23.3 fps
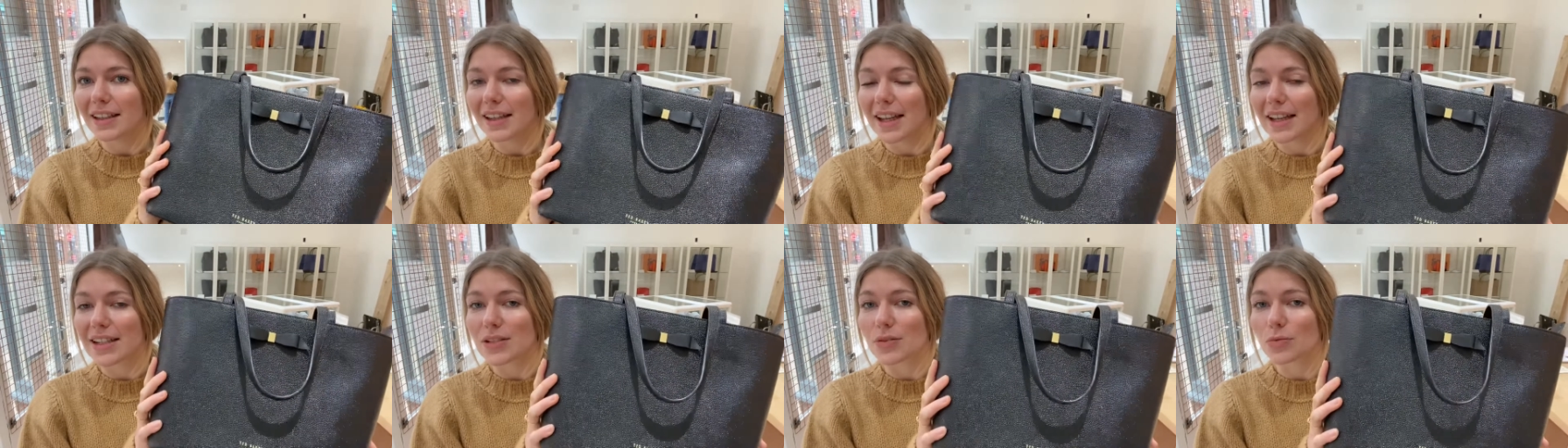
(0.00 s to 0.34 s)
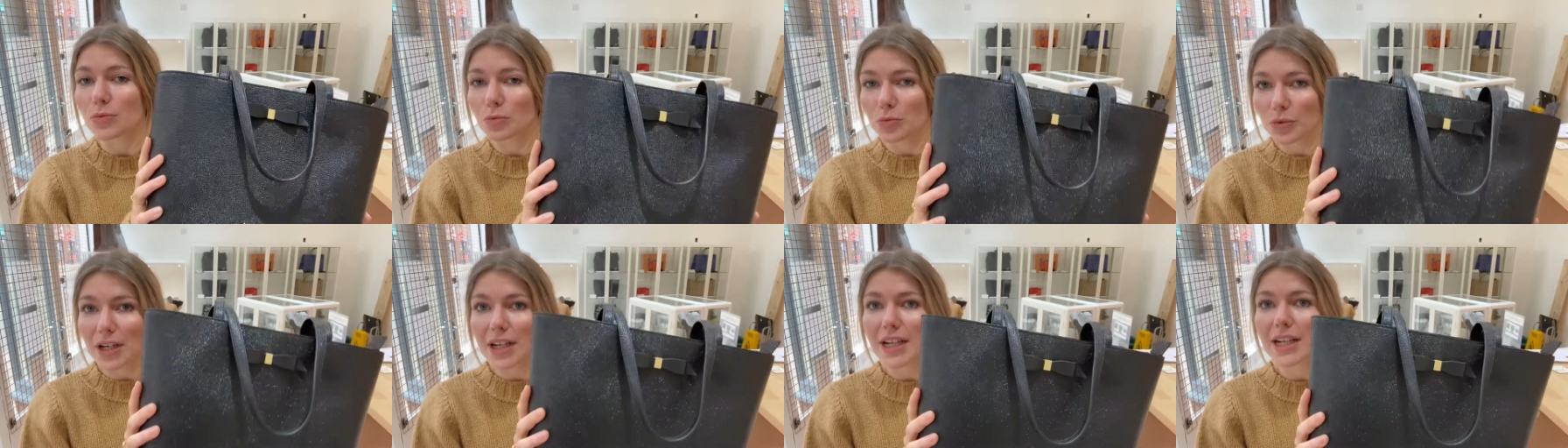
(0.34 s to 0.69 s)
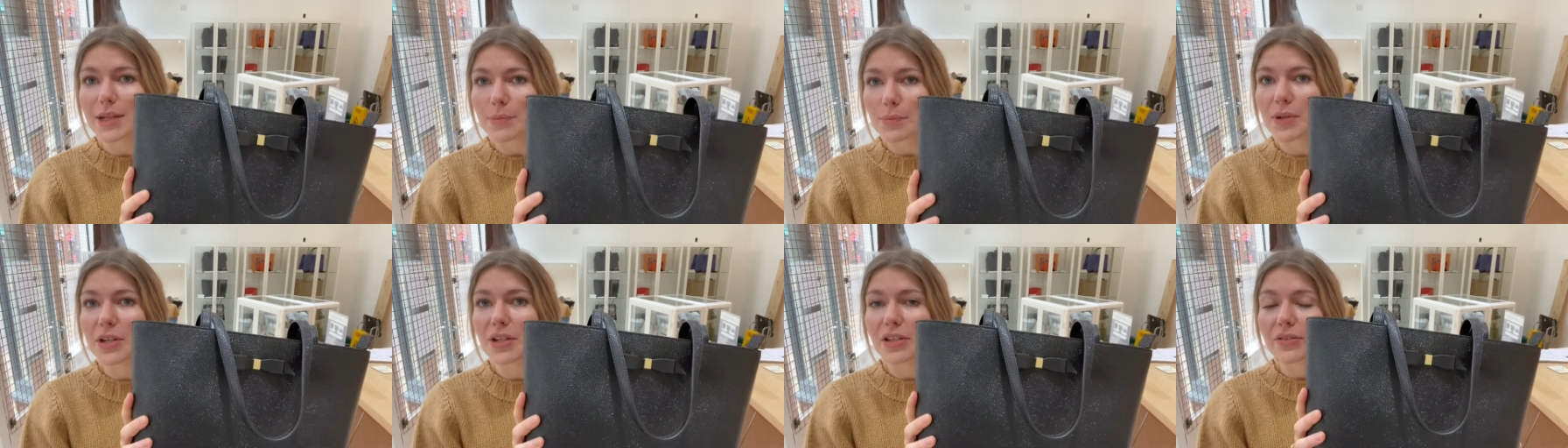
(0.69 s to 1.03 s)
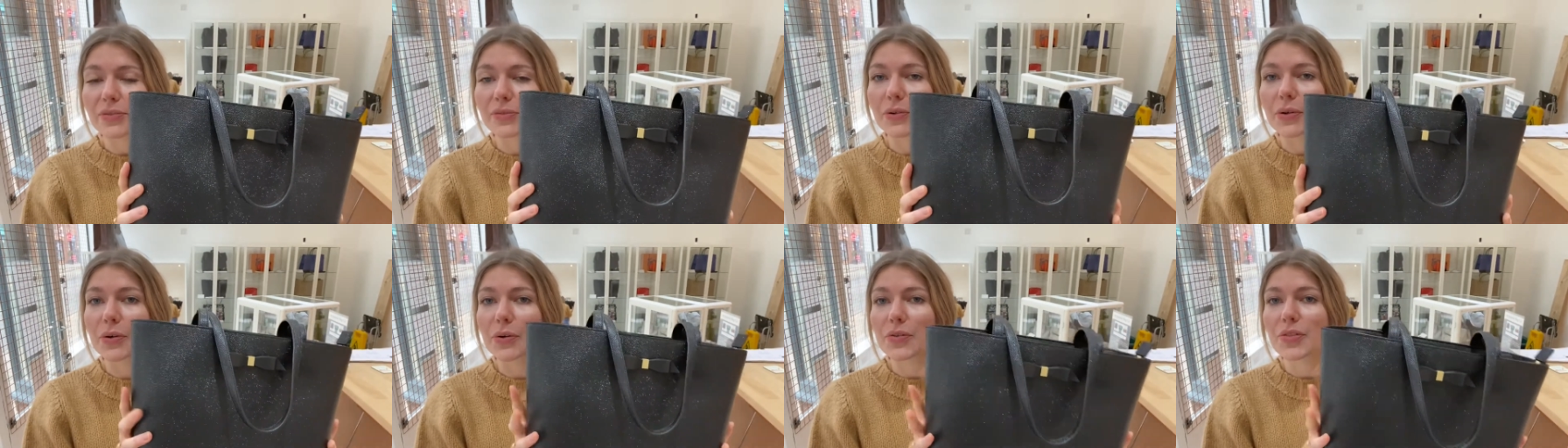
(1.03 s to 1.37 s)
It's really
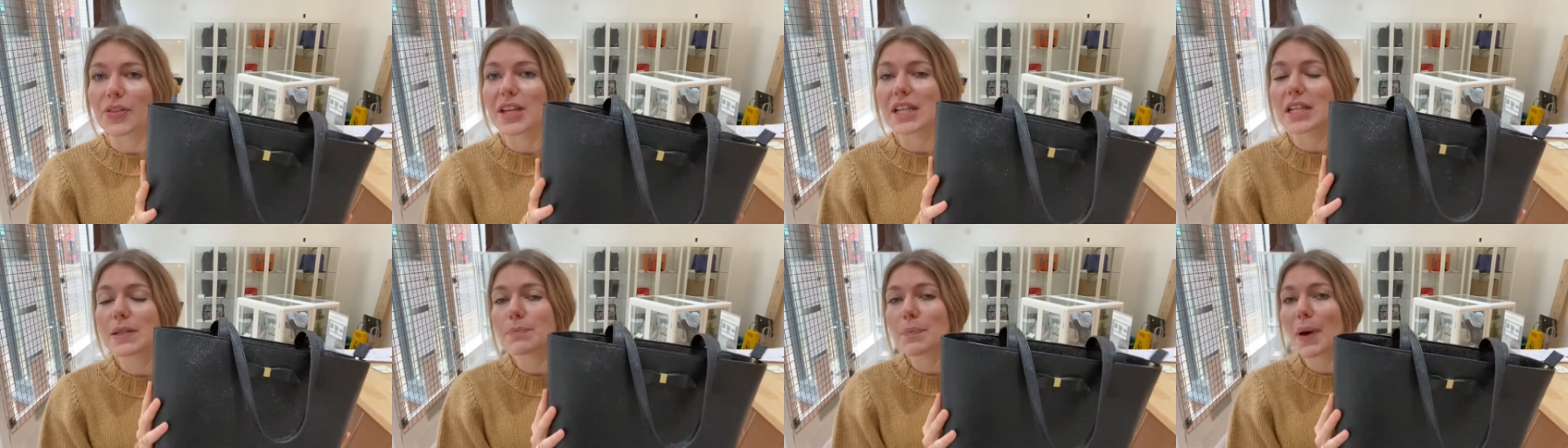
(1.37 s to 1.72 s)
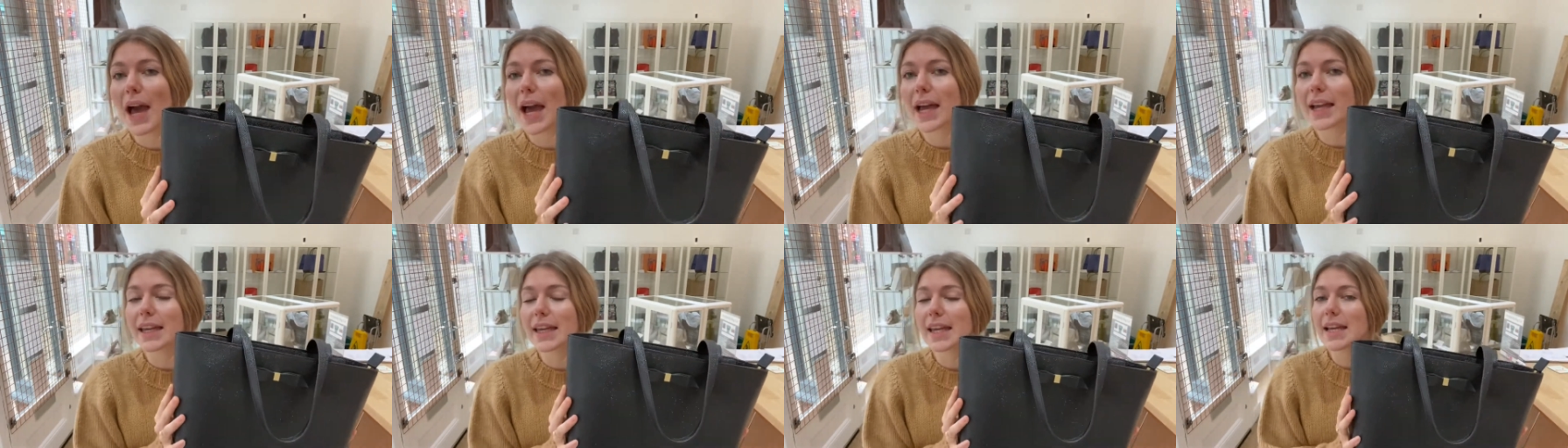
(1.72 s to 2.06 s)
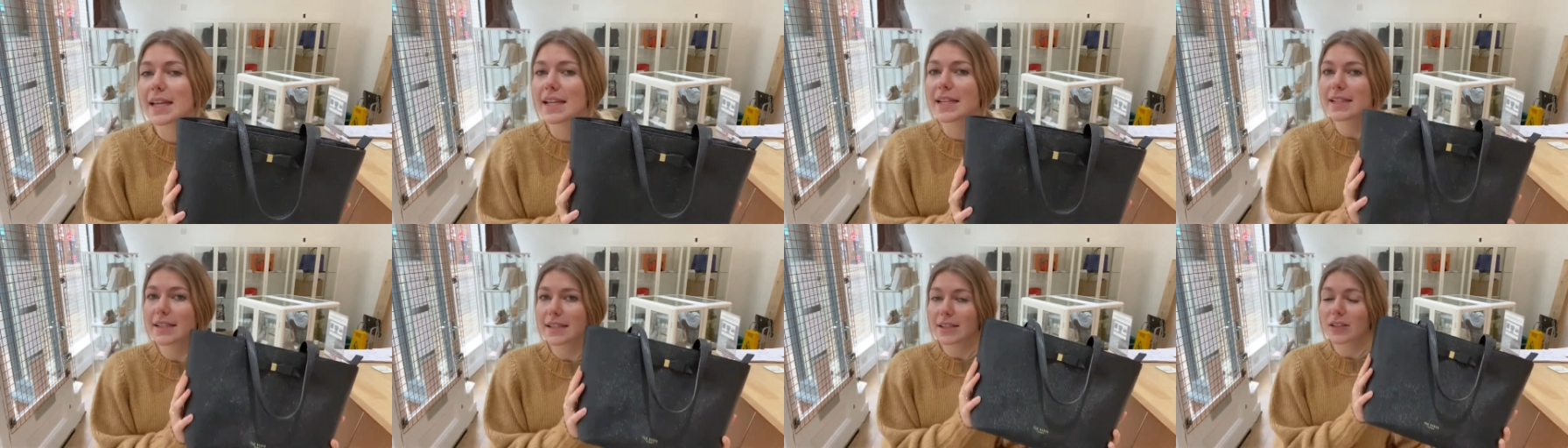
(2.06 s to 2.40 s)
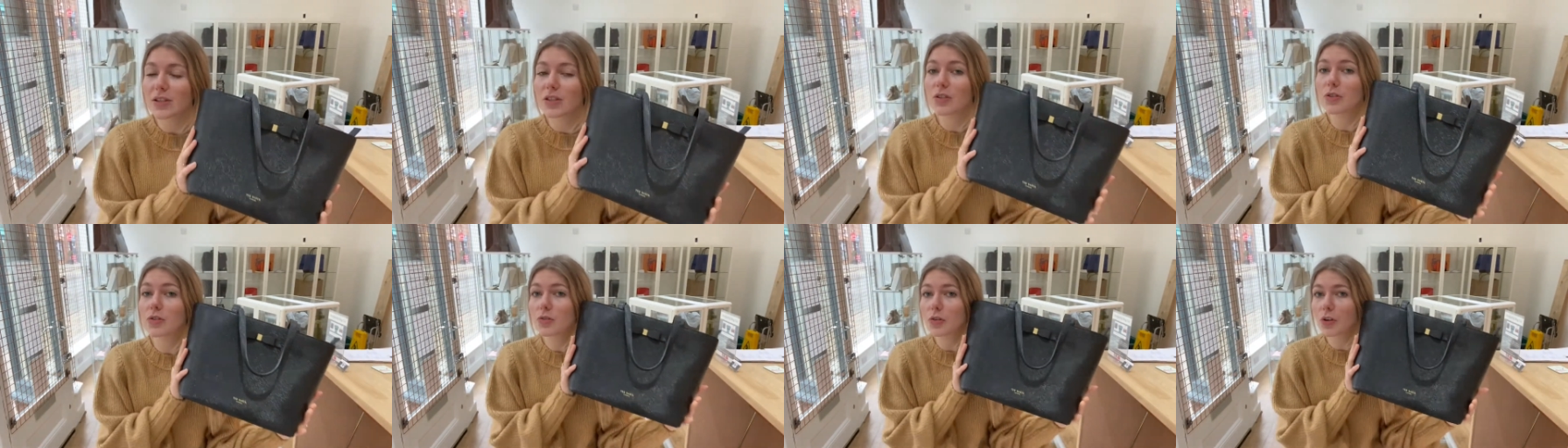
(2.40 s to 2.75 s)
beautiful. This bag is
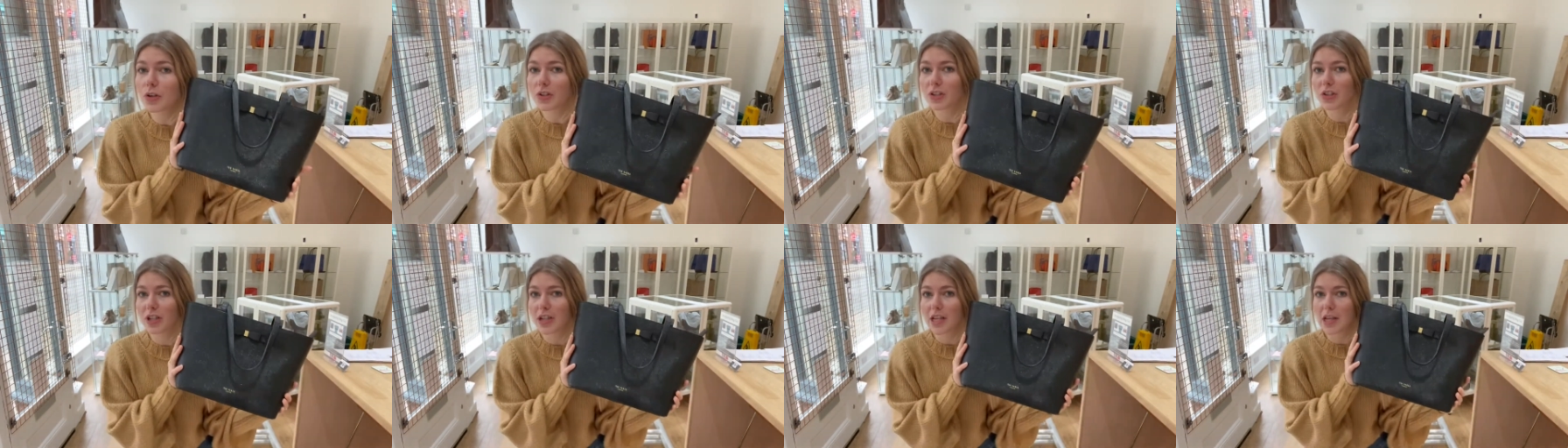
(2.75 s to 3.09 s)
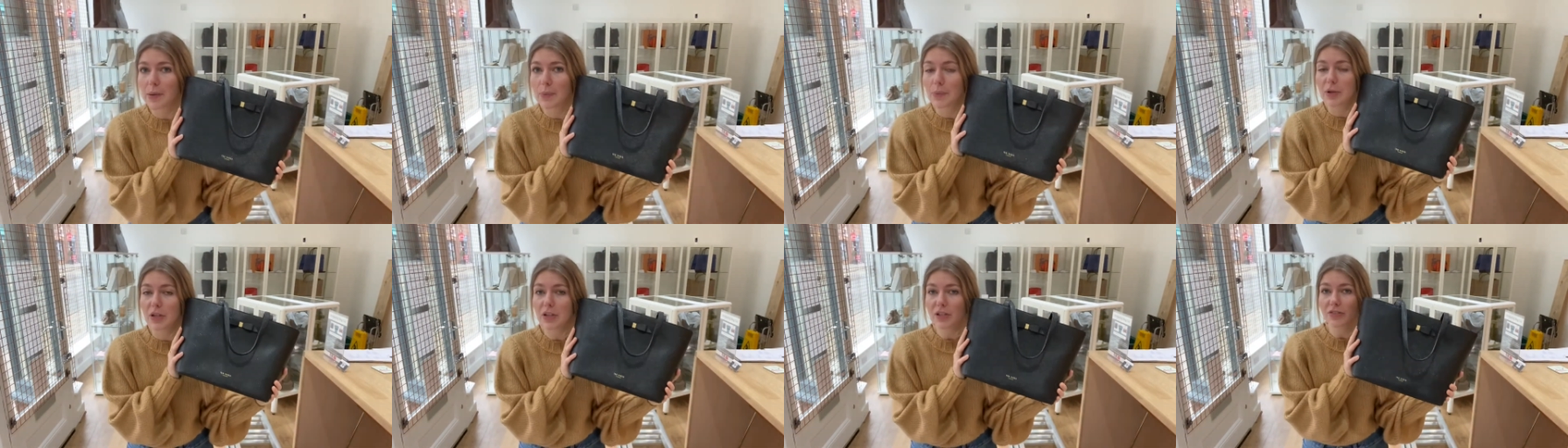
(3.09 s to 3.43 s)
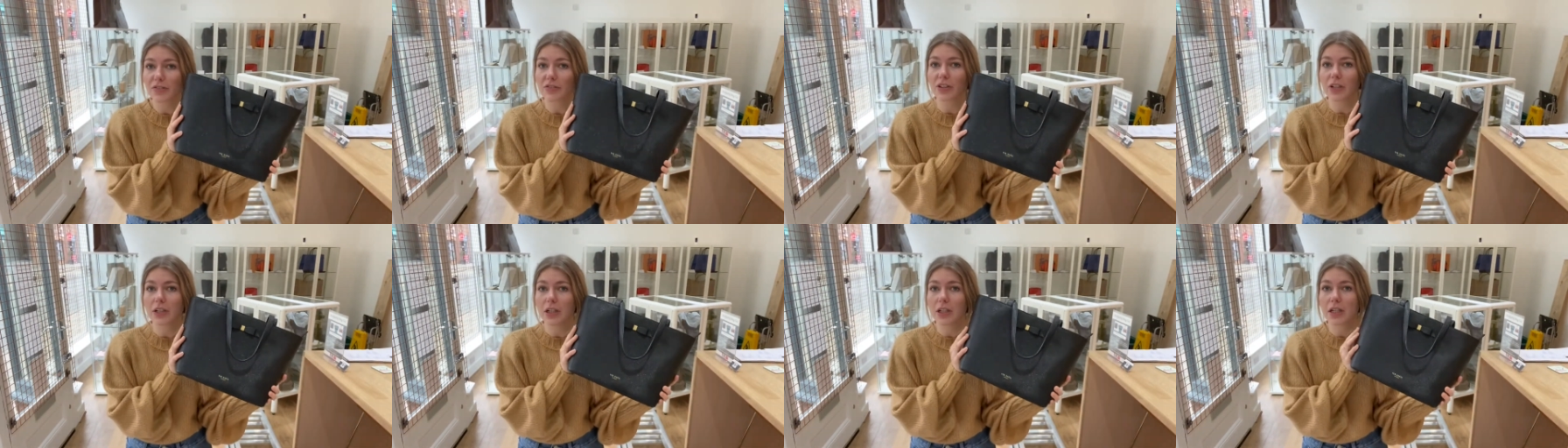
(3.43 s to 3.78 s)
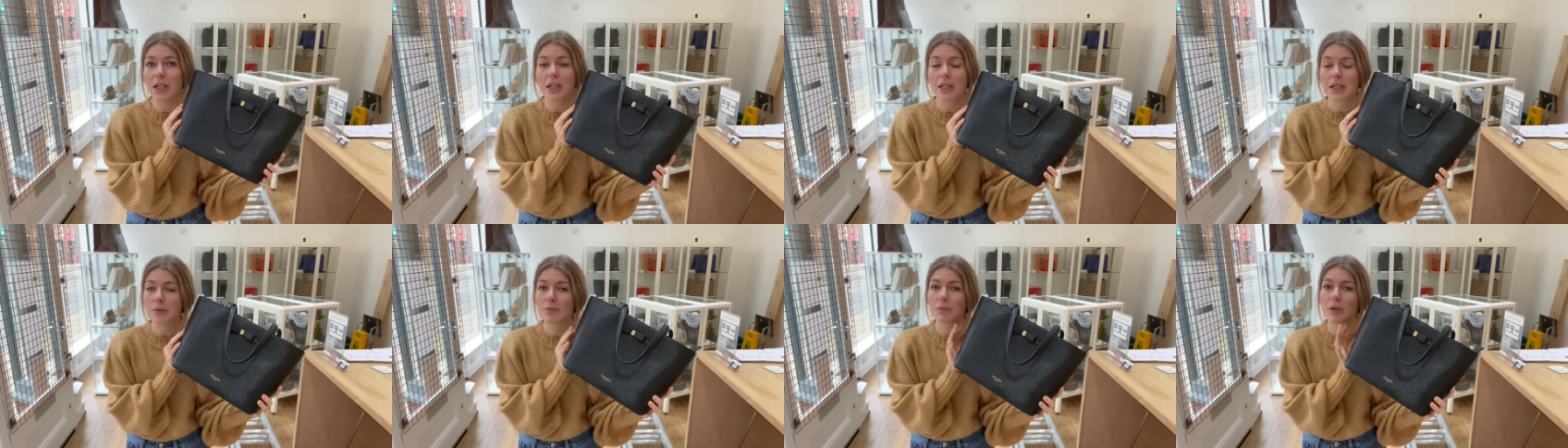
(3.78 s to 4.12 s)
structurally beautiful
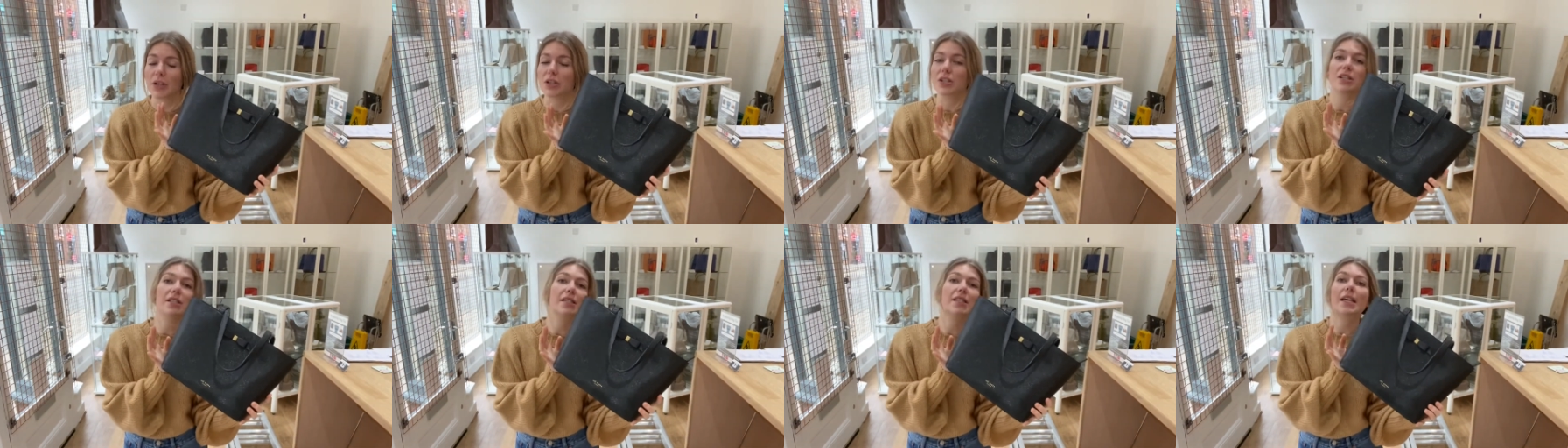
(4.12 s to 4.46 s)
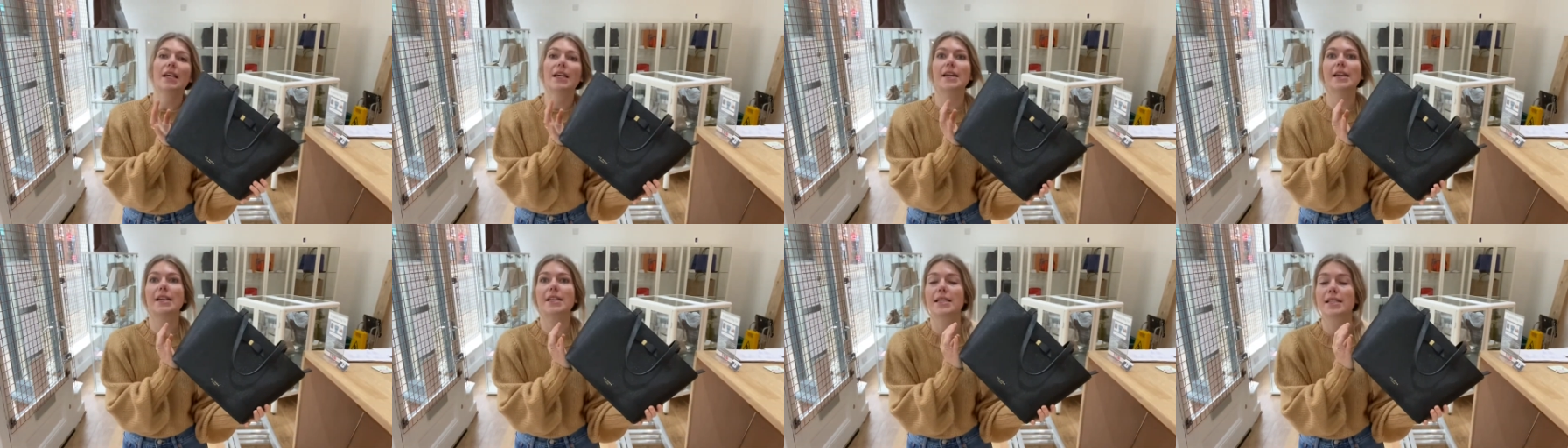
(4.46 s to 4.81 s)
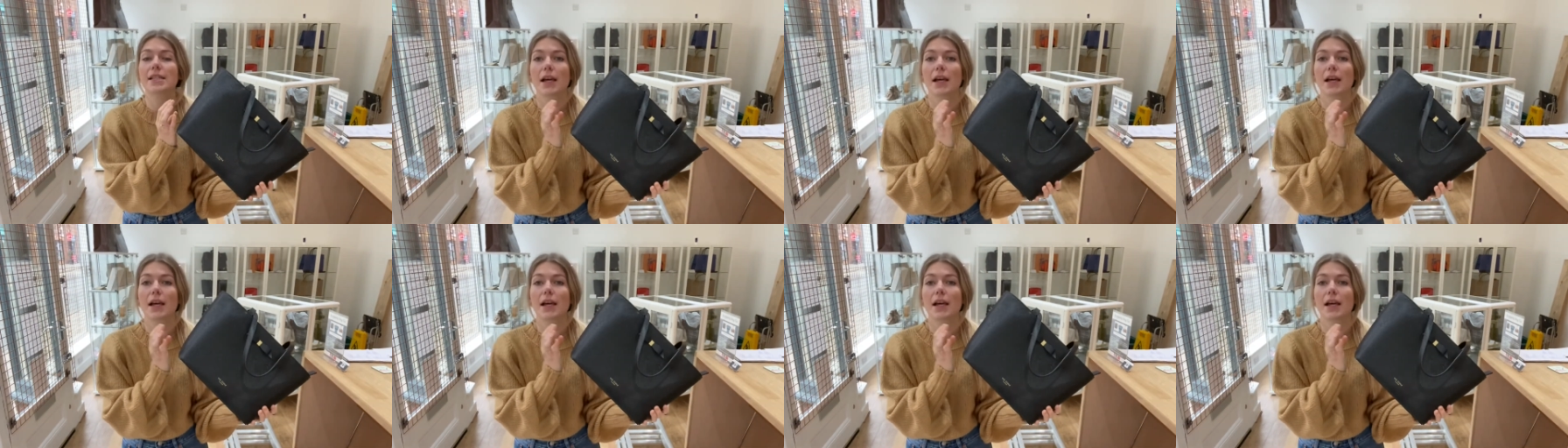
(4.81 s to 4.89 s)
as much as it is